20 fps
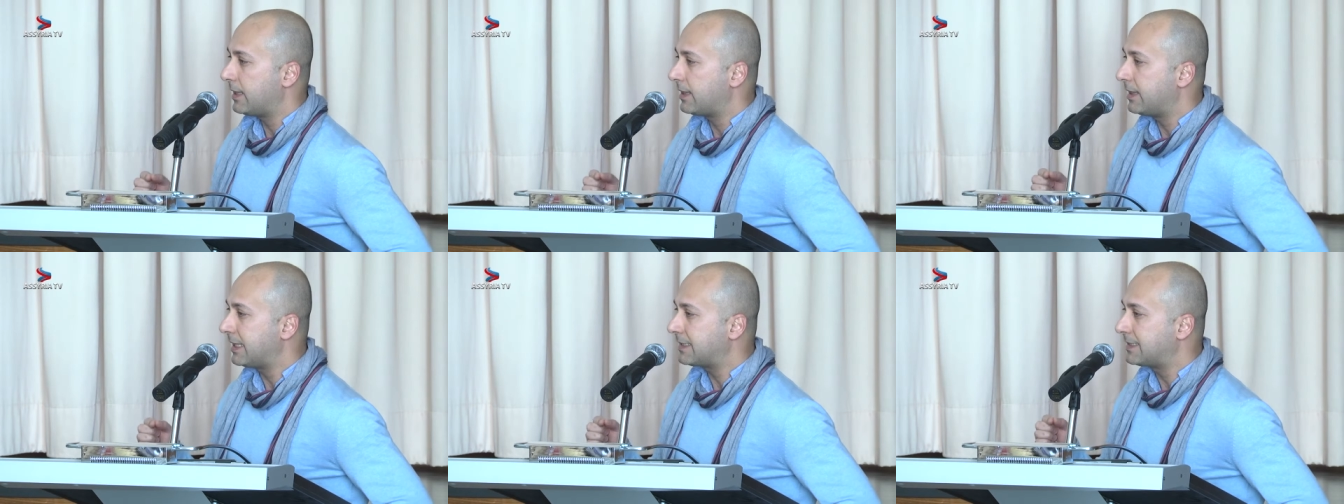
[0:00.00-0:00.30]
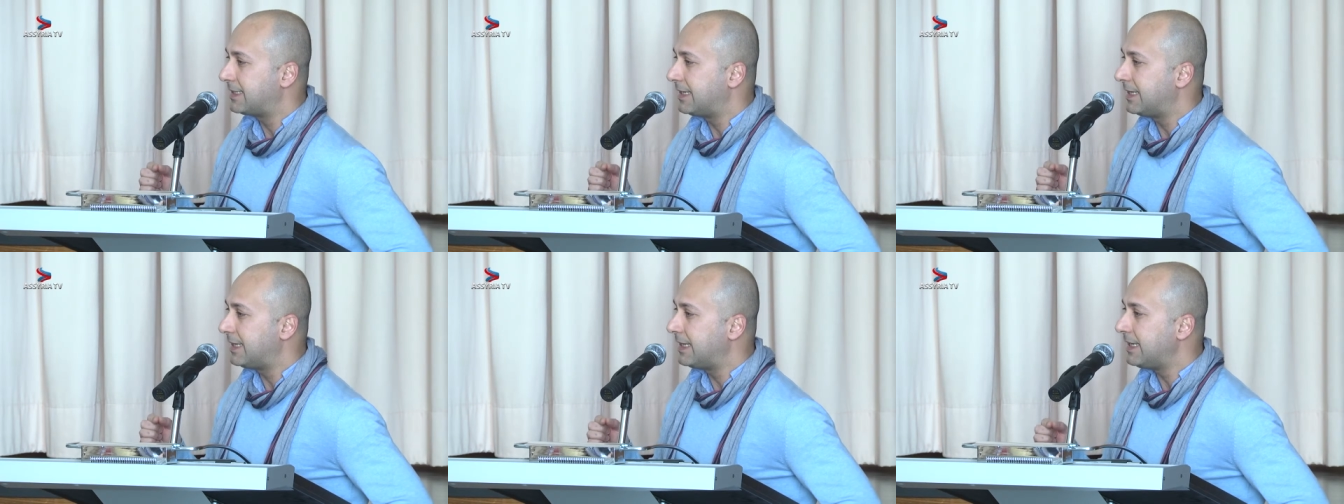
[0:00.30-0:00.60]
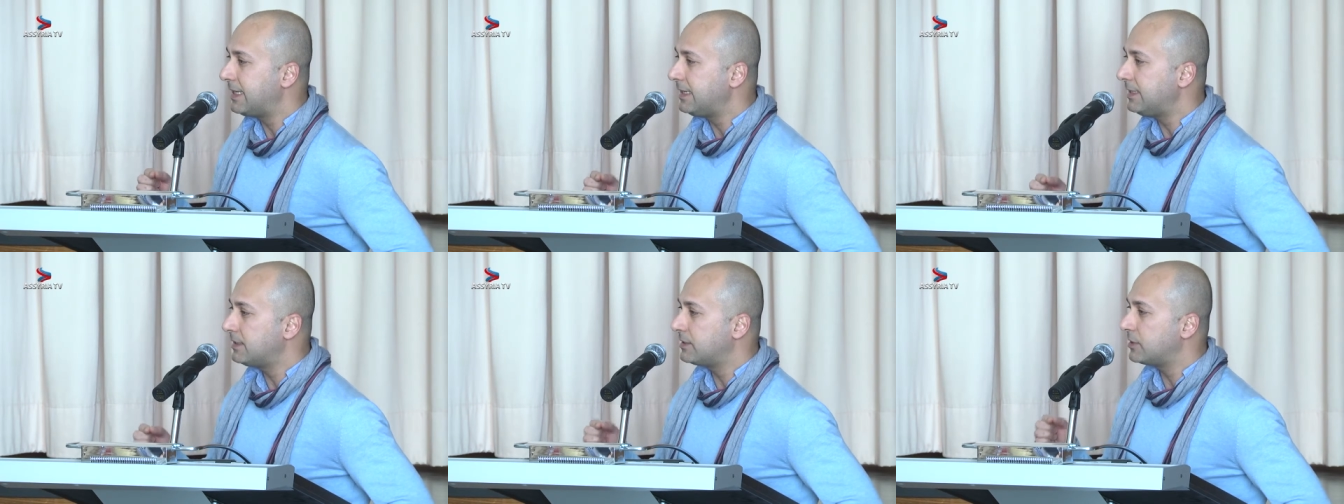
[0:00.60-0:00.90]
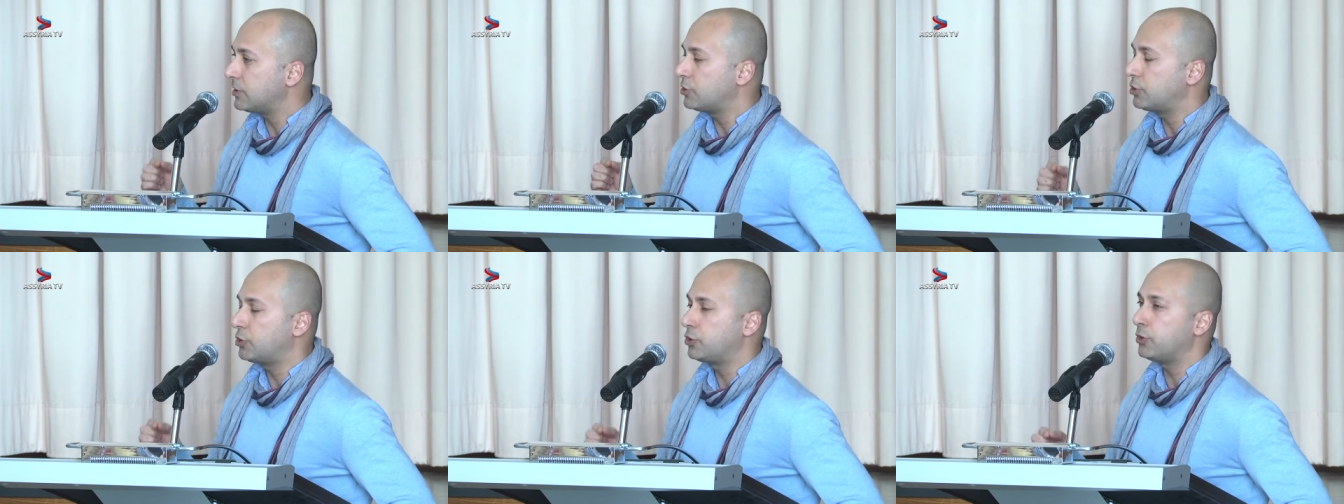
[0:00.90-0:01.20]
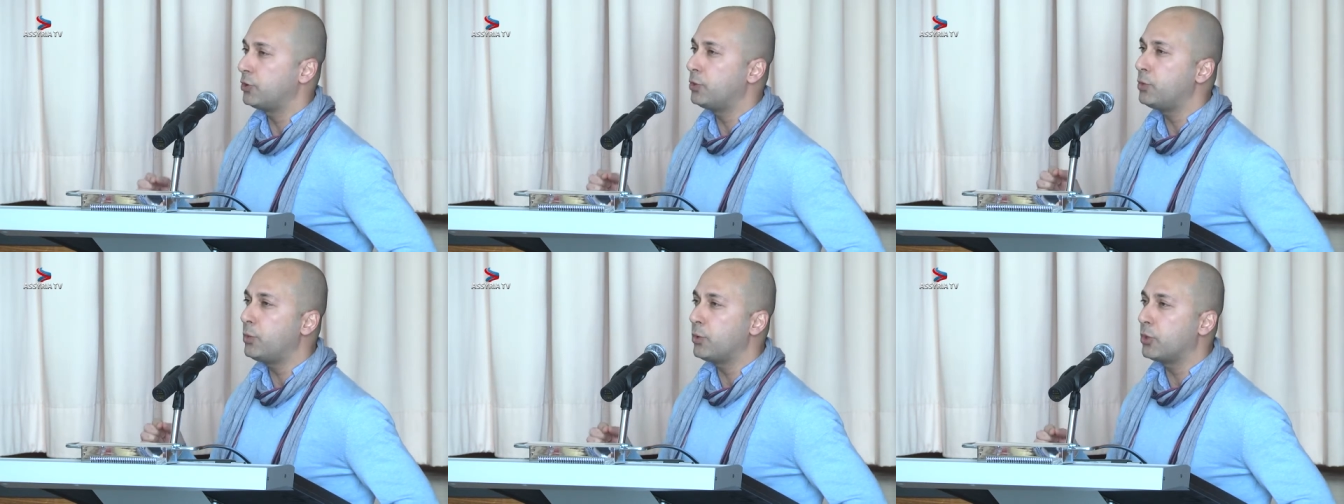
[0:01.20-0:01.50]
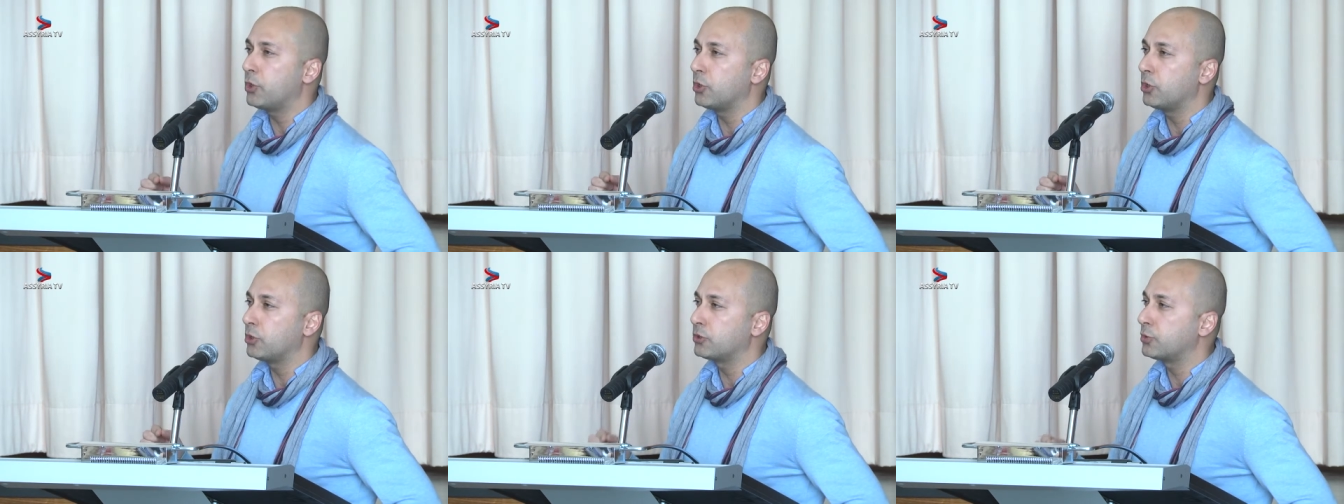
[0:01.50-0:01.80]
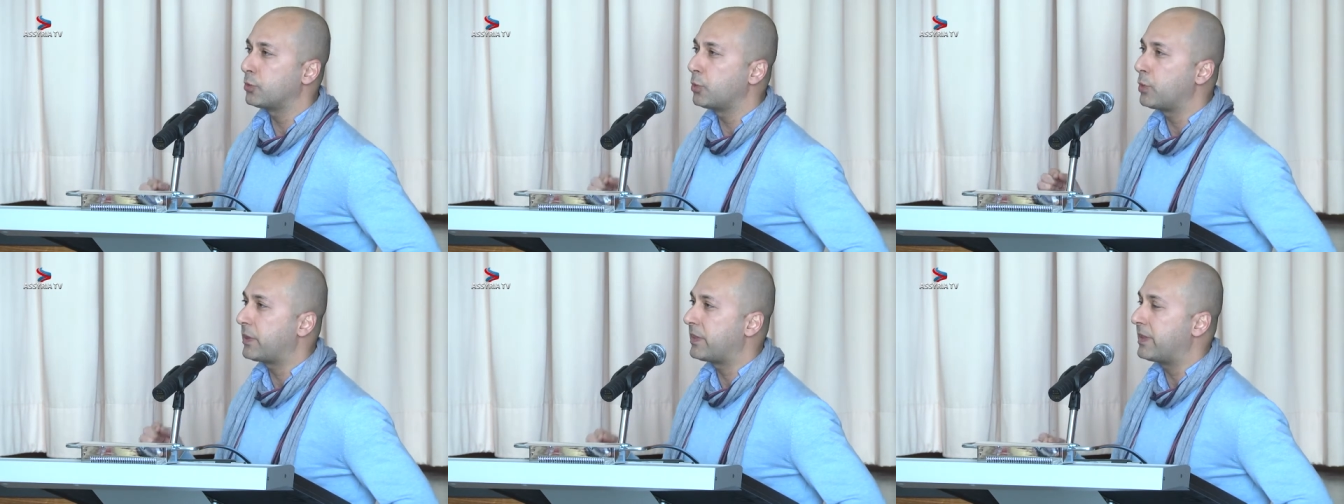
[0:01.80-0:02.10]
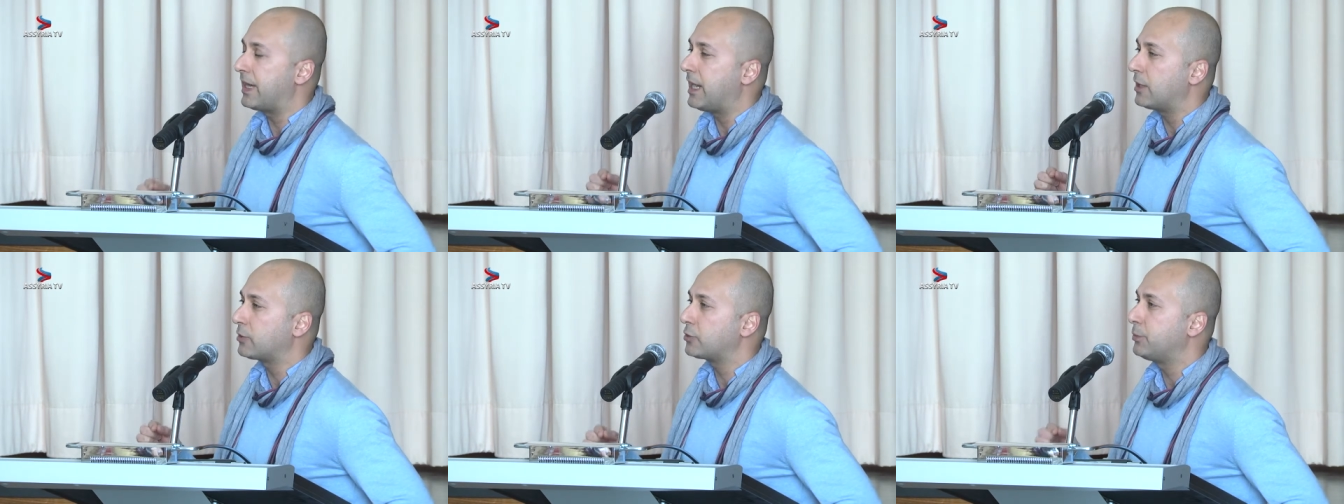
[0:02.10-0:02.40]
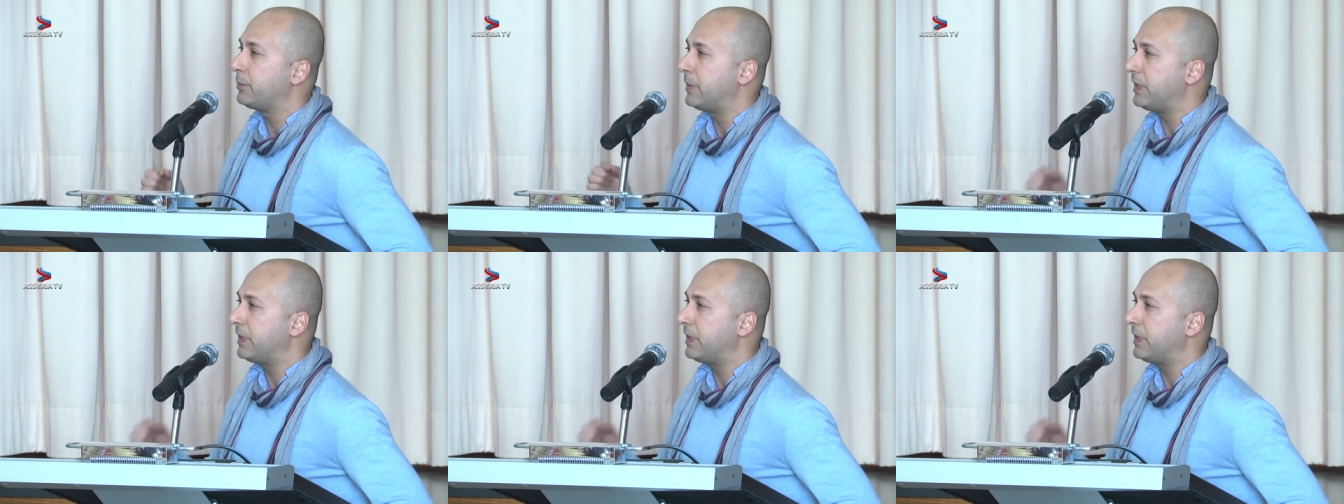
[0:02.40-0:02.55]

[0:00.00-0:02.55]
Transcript: that lead to a world without